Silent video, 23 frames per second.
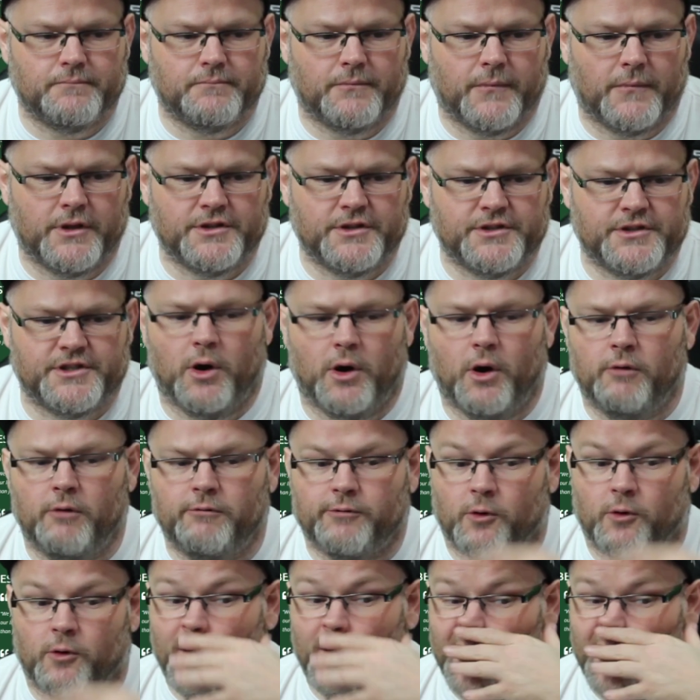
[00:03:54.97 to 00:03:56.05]
so
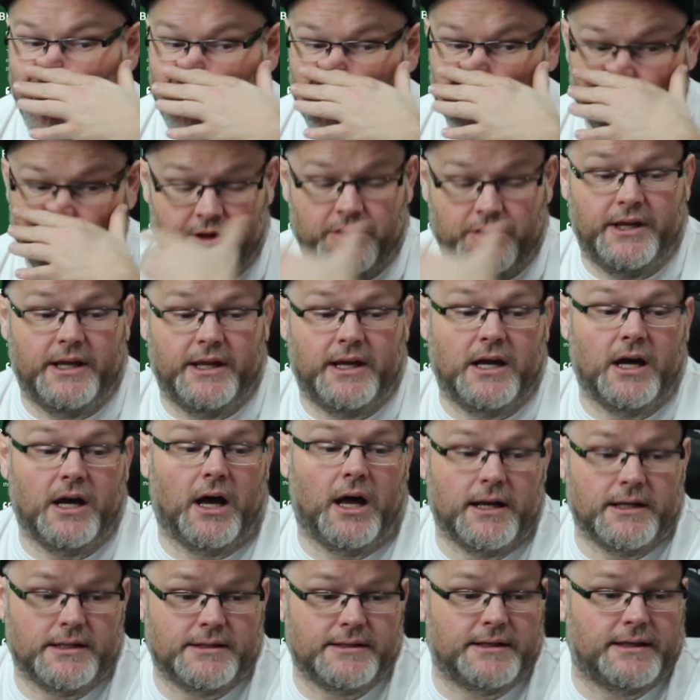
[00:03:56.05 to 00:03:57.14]
overall, you need
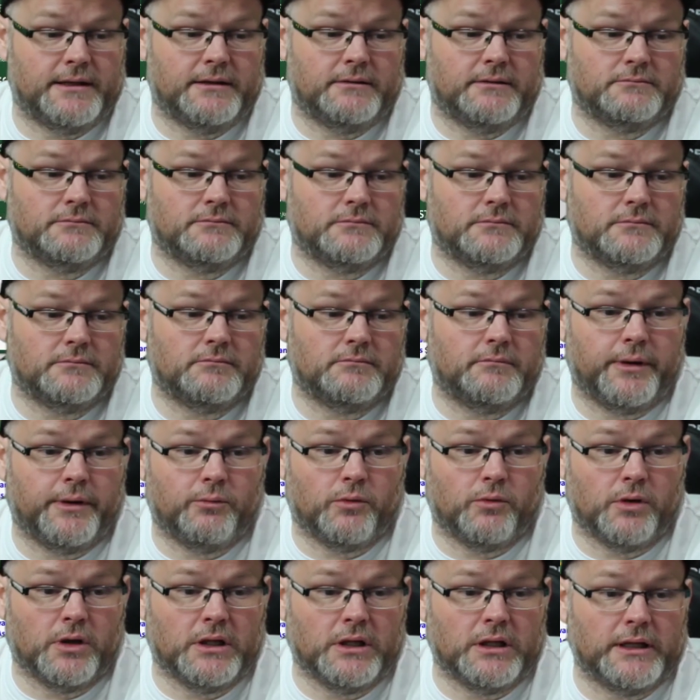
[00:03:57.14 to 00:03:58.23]
content. I mean,
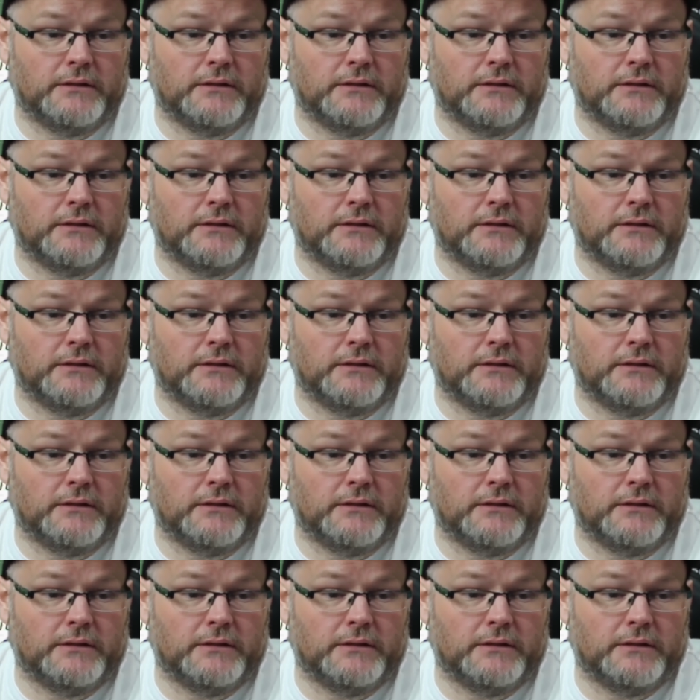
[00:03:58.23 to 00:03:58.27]
really,